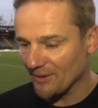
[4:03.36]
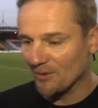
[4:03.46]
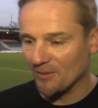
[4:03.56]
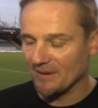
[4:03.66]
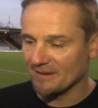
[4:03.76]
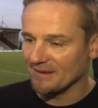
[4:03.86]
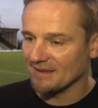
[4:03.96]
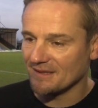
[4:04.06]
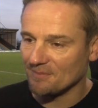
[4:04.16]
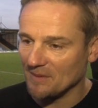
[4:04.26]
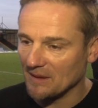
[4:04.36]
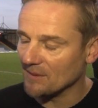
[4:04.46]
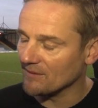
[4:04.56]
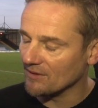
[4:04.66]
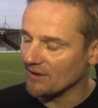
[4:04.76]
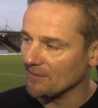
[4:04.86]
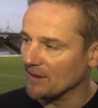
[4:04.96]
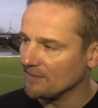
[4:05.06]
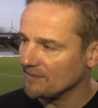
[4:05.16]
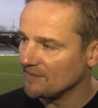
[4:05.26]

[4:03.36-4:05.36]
it all, it's been a bit of a nightmare.